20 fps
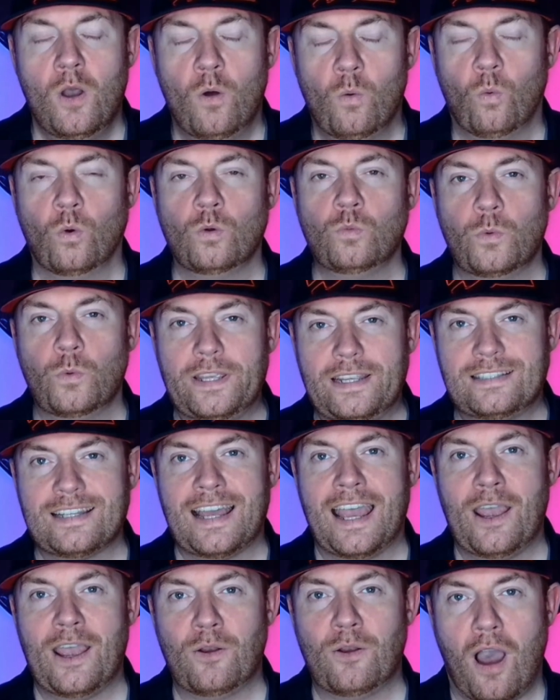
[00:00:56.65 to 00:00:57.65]
1 week
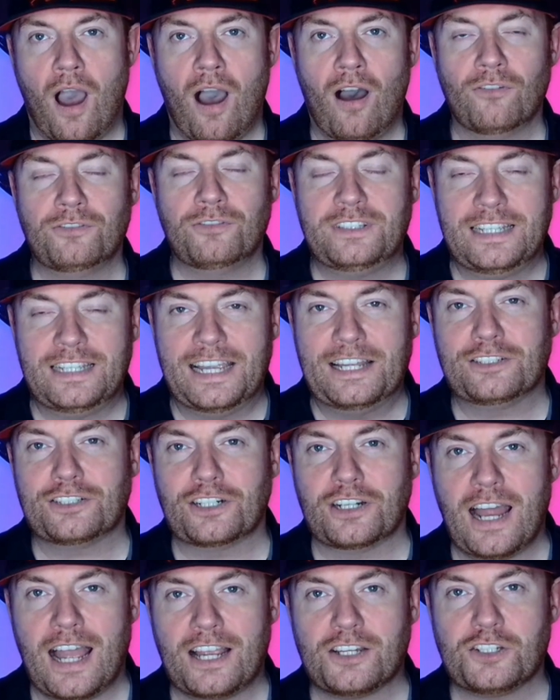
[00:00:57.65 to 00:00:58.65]
down of the
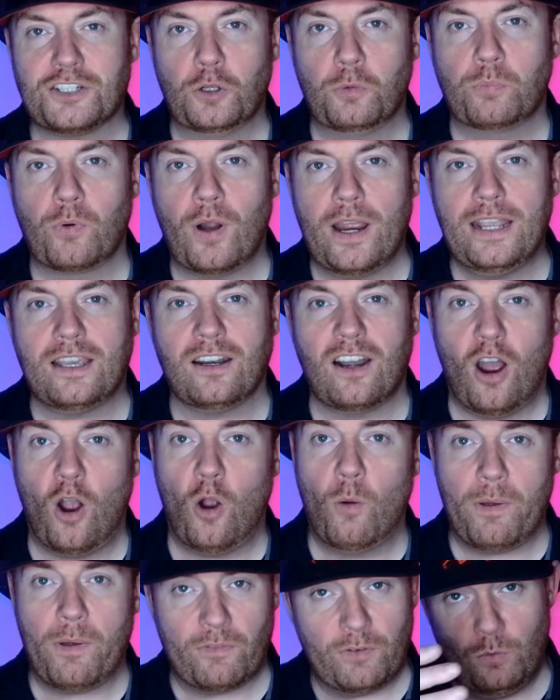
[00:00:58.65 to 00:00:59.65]
international break, and I
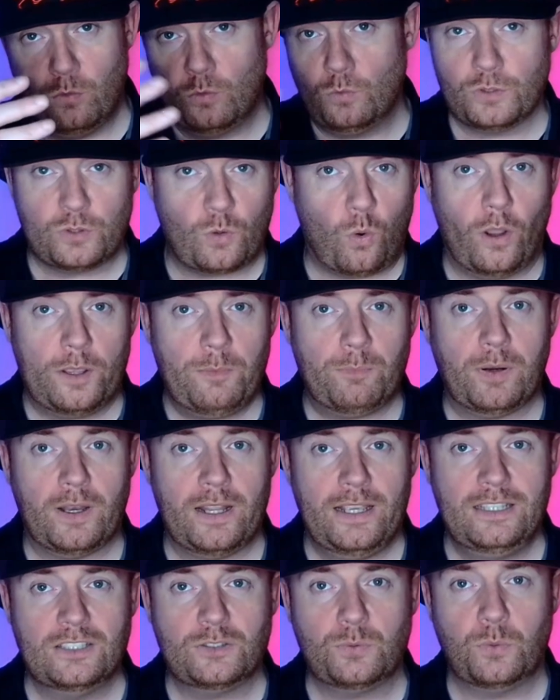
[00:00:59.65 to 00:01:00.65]
hope everyone was quite
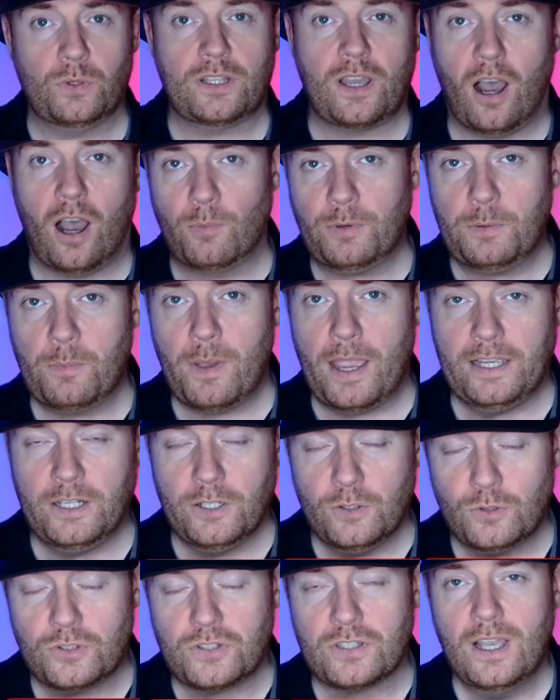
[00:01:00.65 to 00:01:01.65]
pleased with Kobbie
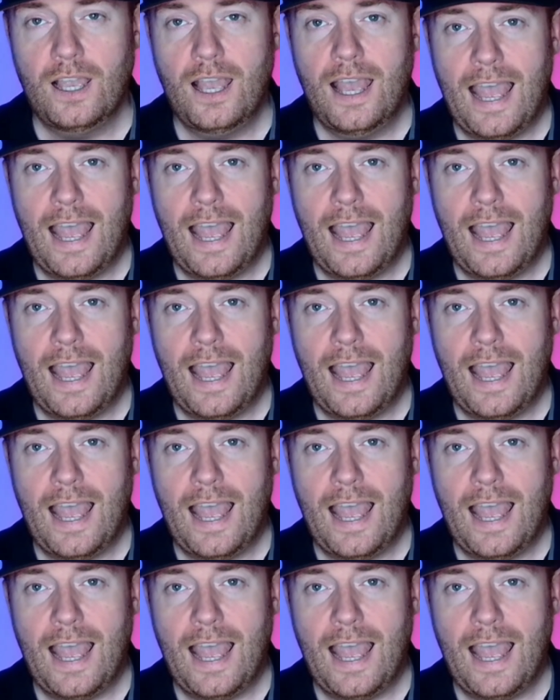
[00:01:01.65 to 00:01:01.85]
Mainoo's